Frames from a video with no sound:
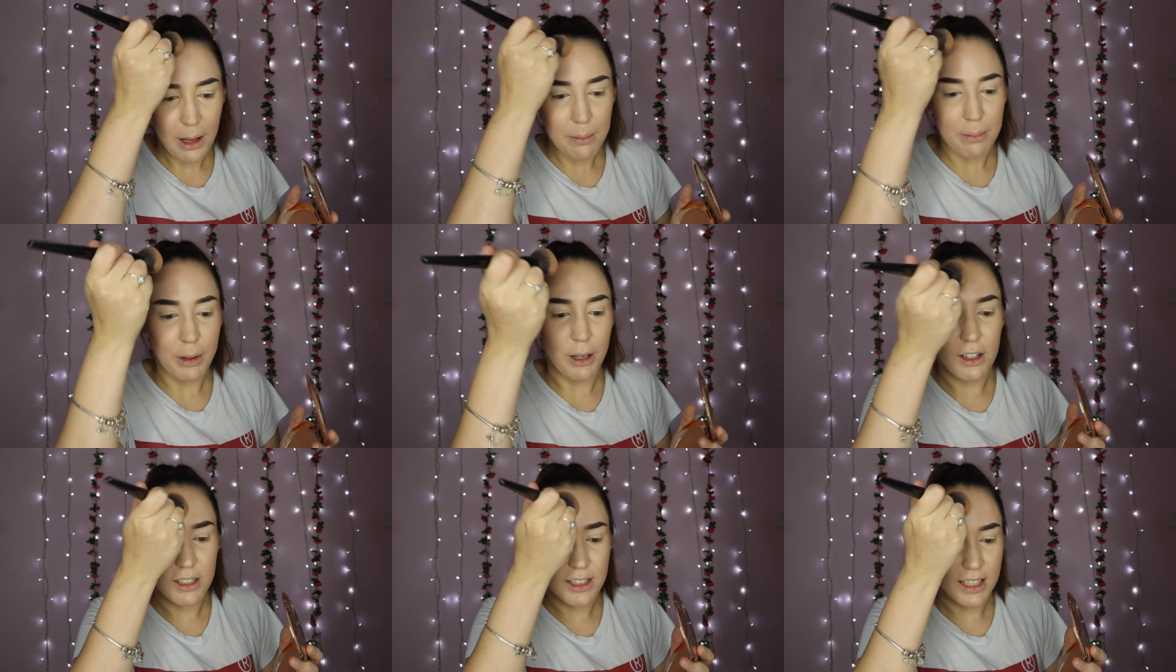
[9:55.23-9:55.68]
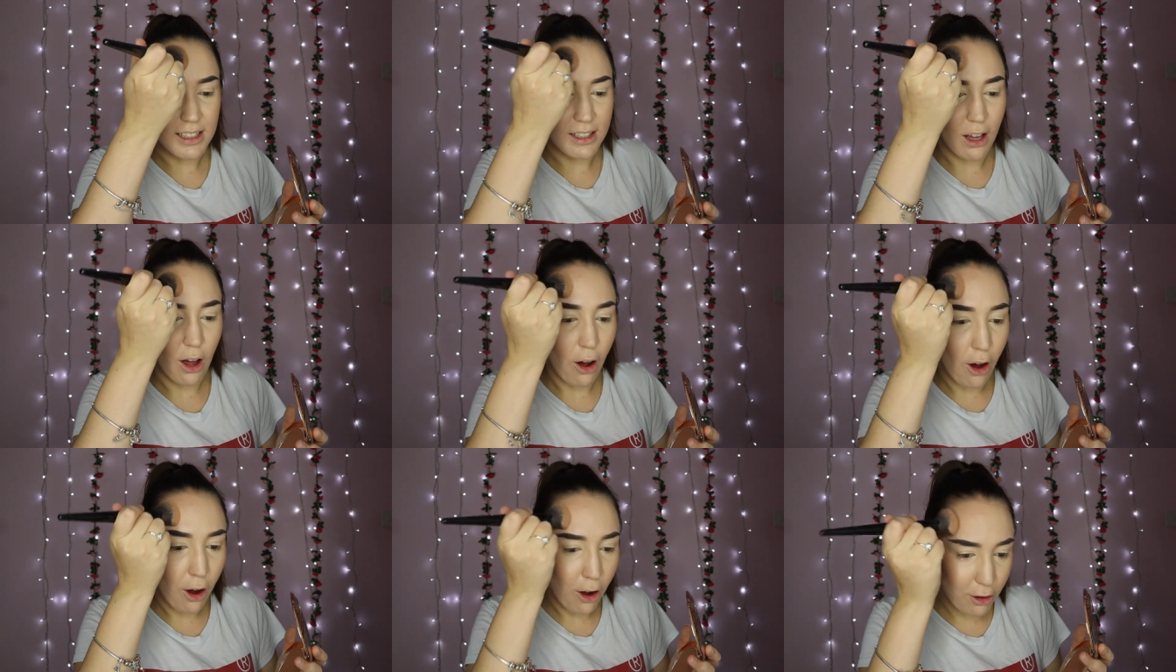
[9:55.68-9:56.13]
because it's
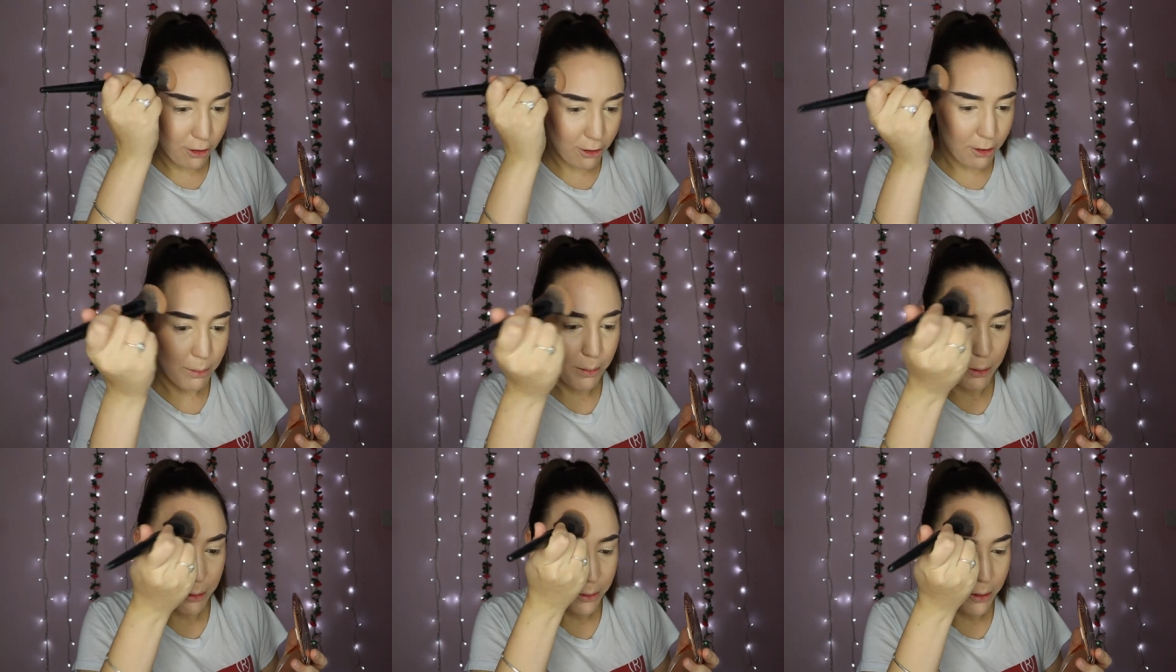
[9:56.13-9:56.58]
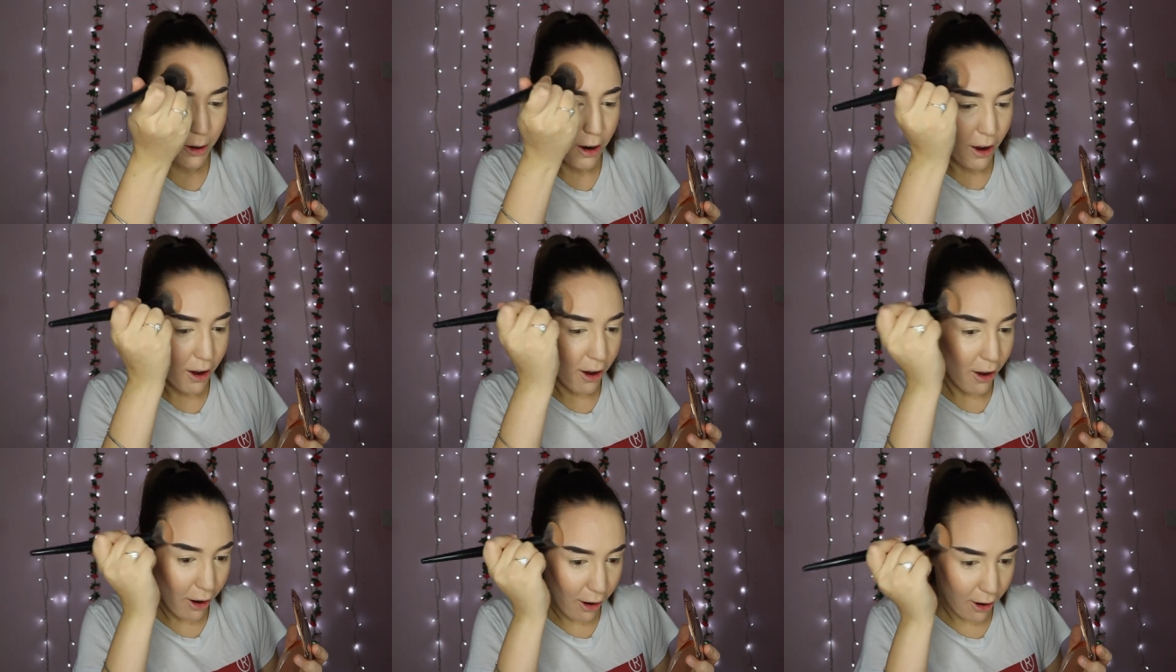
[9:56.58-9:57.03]
a horrible,
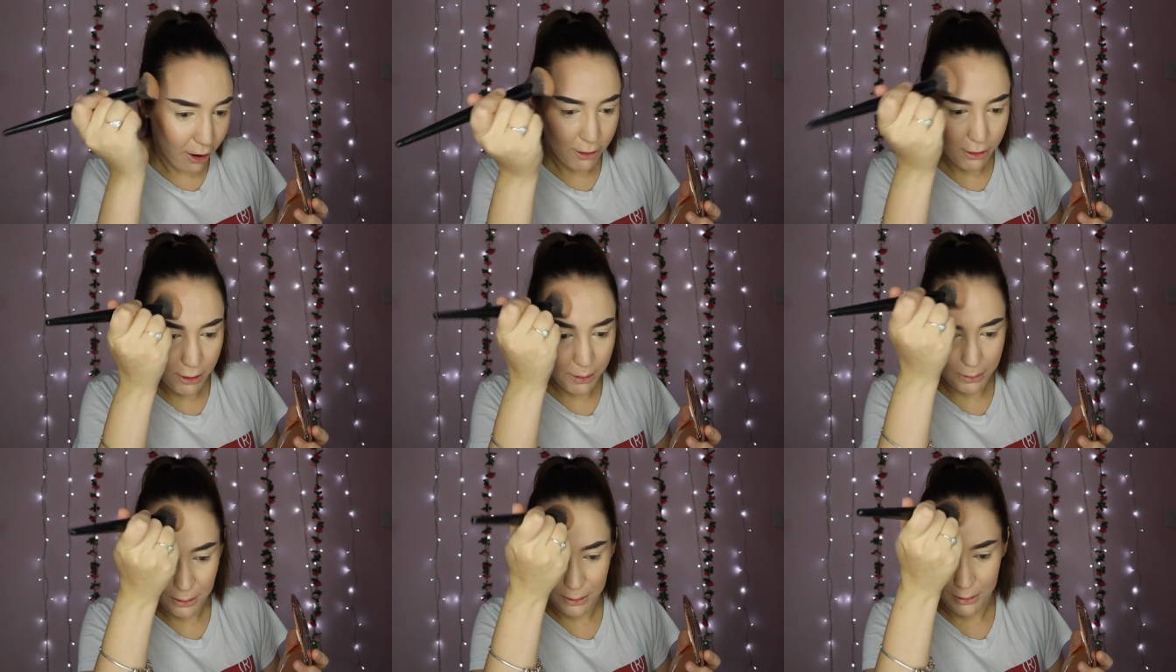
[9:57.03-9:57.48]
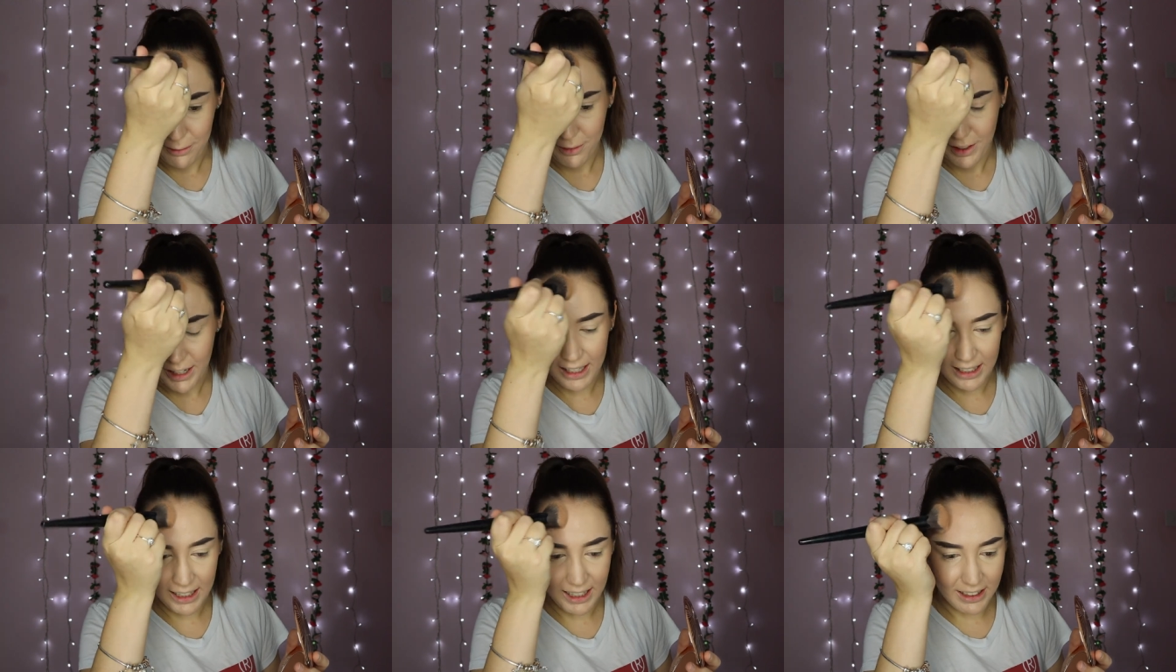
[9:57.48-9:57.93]
horrible
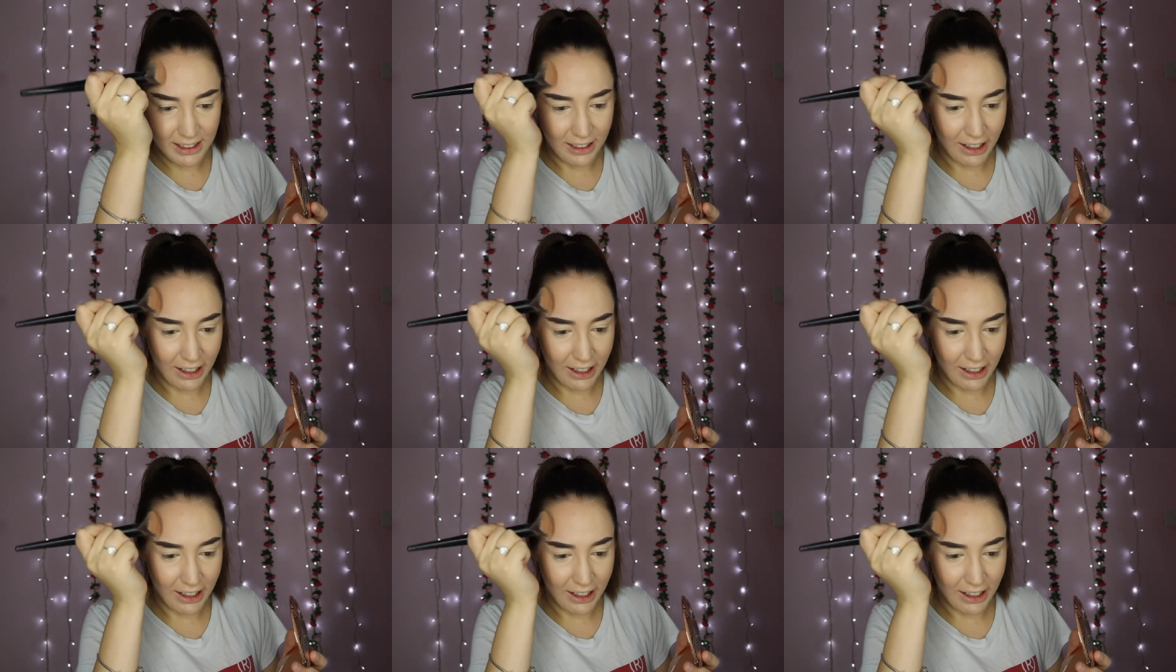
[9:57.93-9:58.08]
feeling.